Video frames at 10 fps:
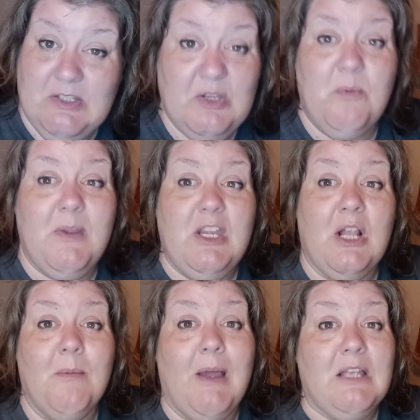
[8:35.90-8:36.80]
two big
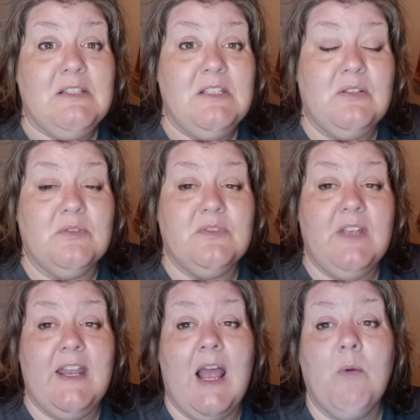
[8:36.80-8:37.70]
yellow bicycles.
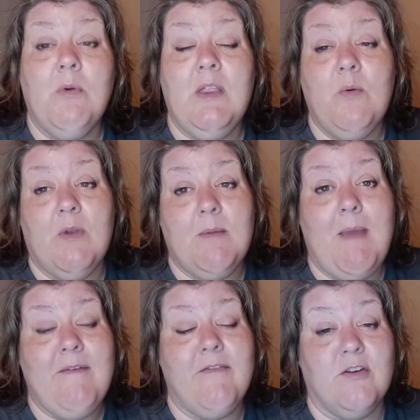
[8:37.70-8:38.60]
And I really wanted
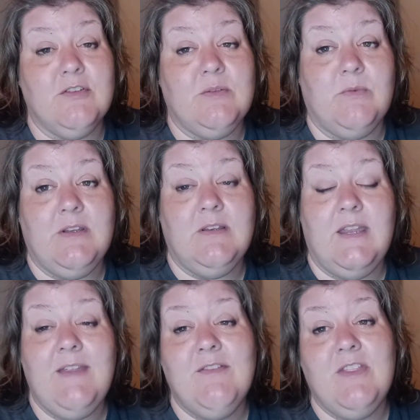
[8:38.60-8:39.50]
my first one,
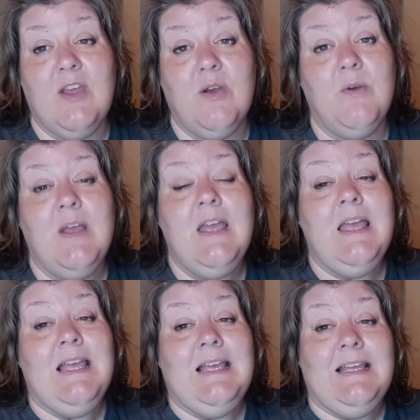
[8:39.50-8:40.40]
even though
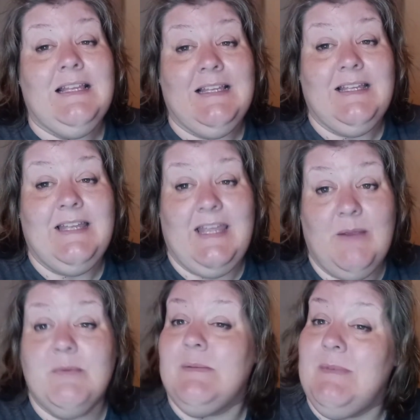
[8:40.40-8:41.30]

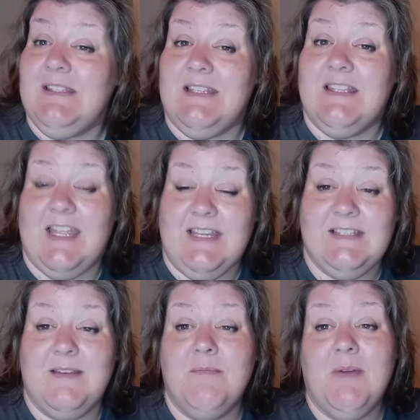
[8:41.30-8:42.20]
it was missing
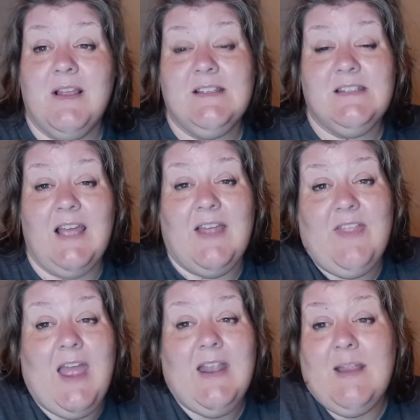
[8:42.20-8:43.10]
things. And because I,
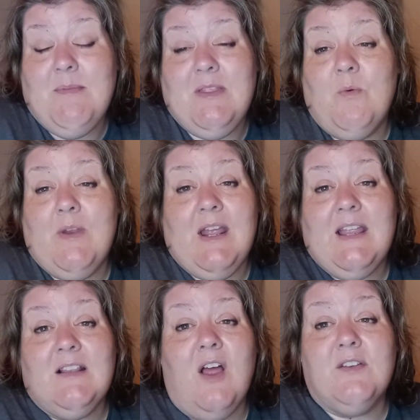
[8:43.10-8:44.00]
that had been the one I
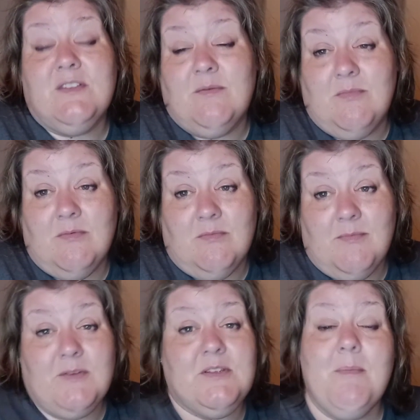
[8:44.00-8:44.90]
had lost
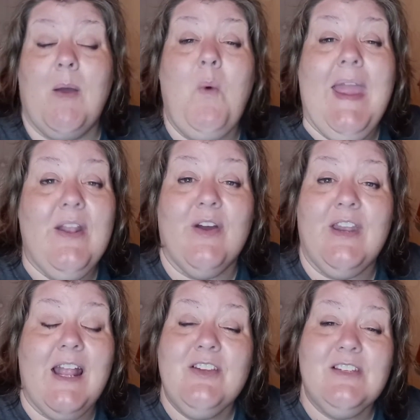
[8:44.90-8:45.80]
most of my weight
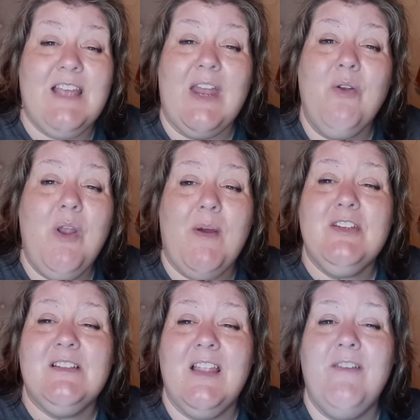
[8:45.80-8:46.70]
on. And I just, I don't know, I
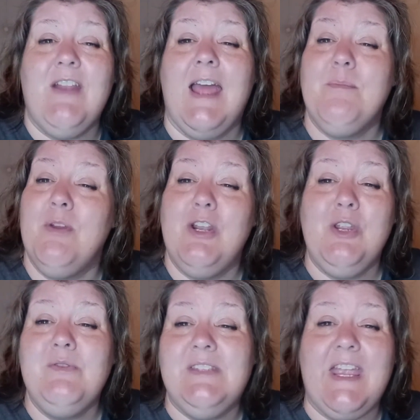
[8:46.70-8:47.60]
just love it. I had put a
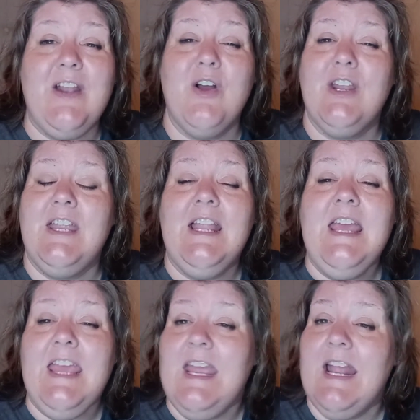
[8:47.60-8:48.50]
new seat on it.
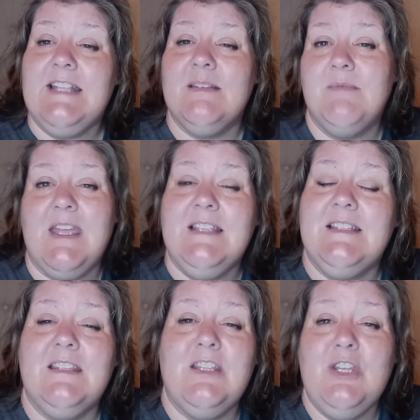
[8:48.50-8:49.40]
It had some things
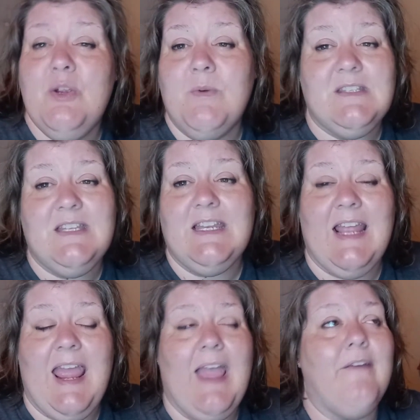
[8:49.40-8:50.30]
that the new ones
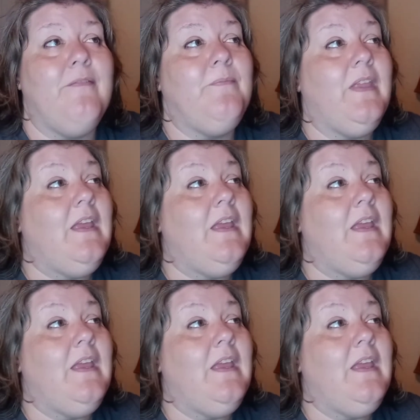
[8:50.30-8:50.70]
didn't have.